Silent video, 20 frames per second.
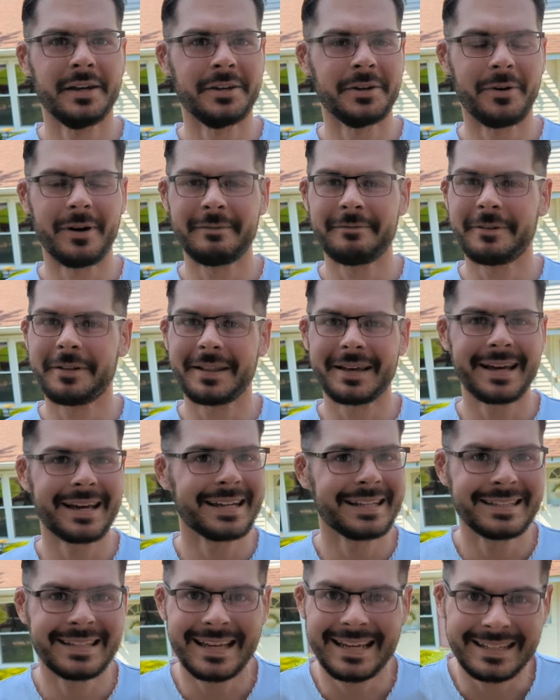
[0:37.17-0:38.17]
you know, I felt like I
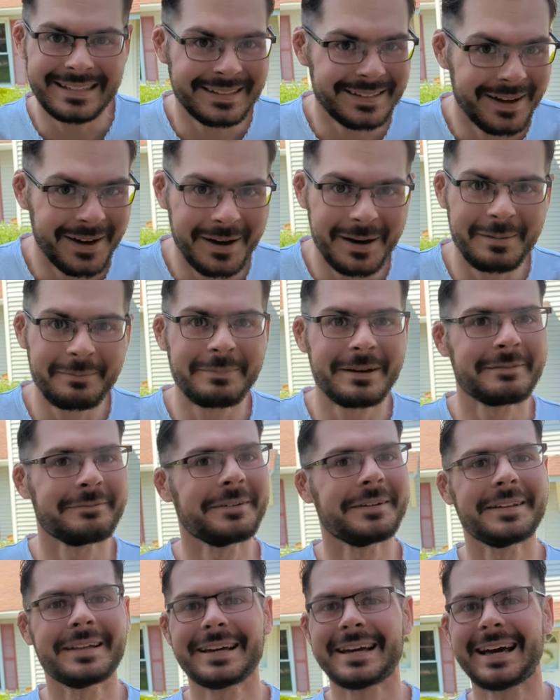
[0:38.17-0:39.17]
had to take a dump. I
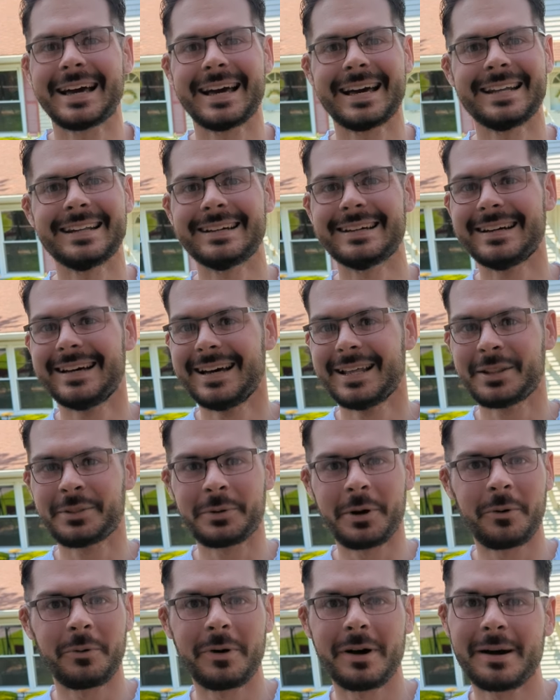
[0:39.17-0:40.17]
felt like I had to
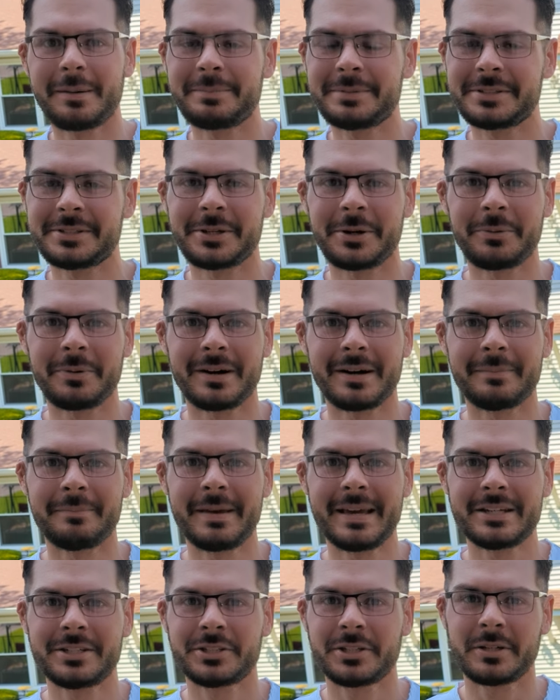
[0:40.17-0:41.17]
throw up. So uh,
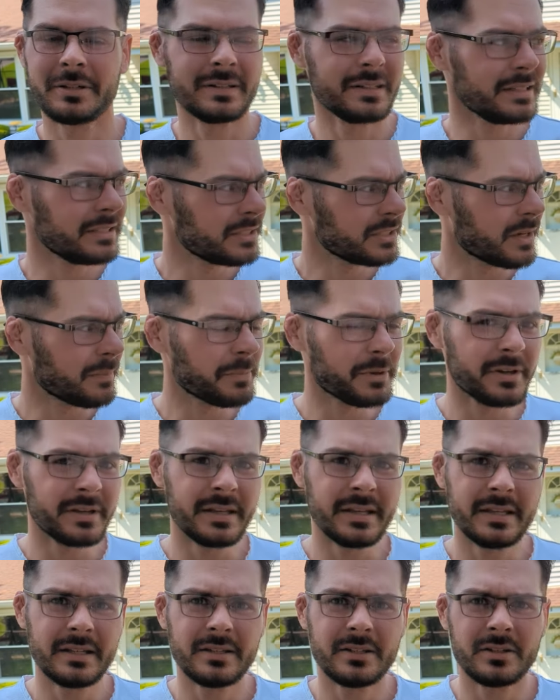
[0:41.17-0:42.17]
make sure in the summer
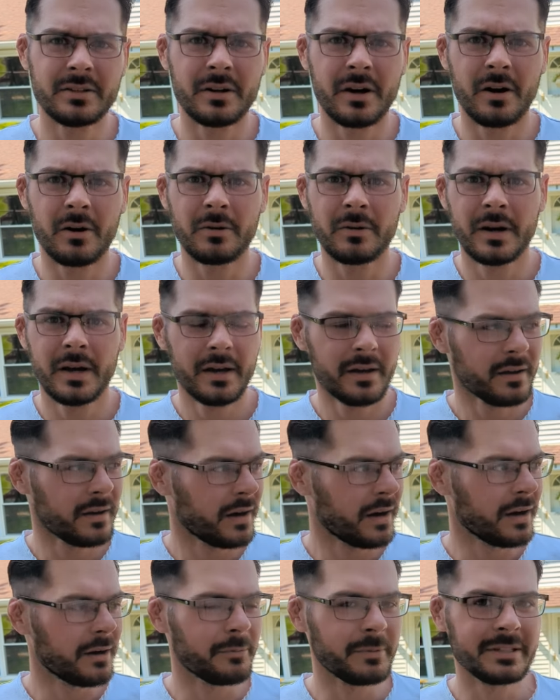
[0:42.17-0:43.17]
heat, you know,
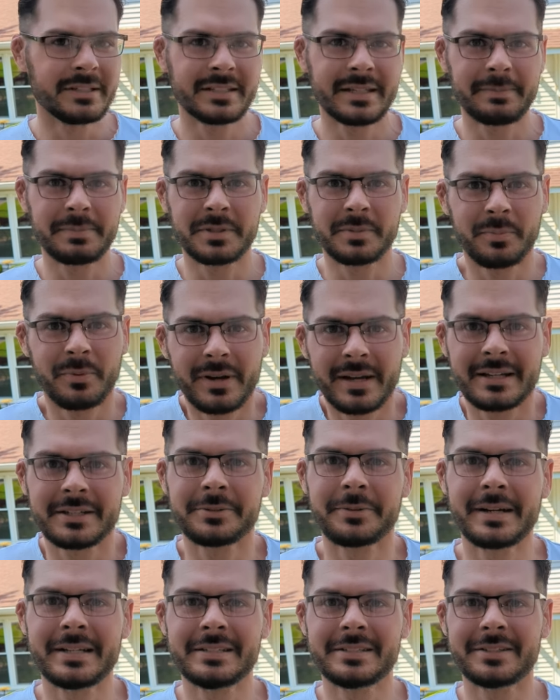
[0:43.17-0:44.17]
uh, we skip spring; it's
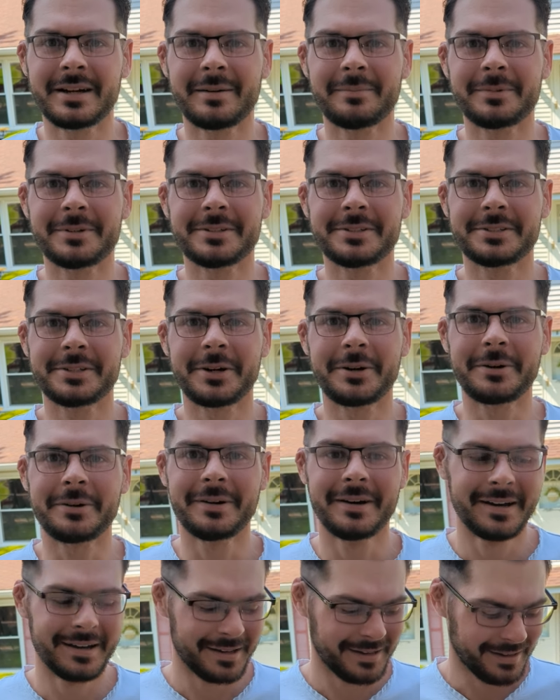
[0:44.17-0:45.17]
already summer. So
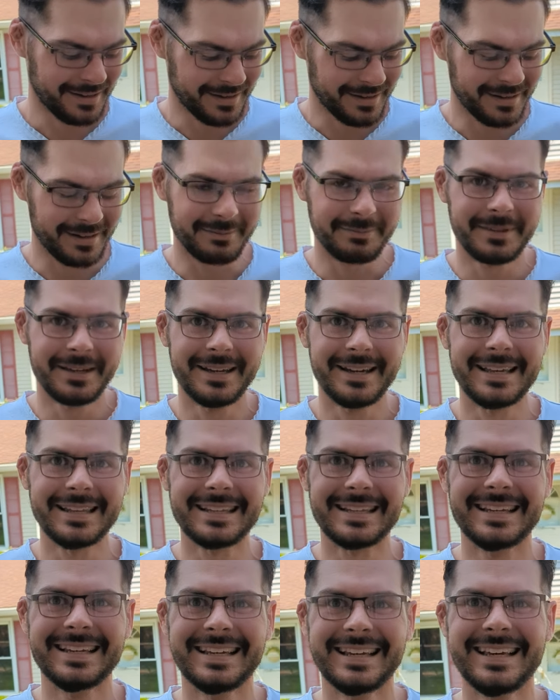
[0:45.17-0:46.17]
uh, in the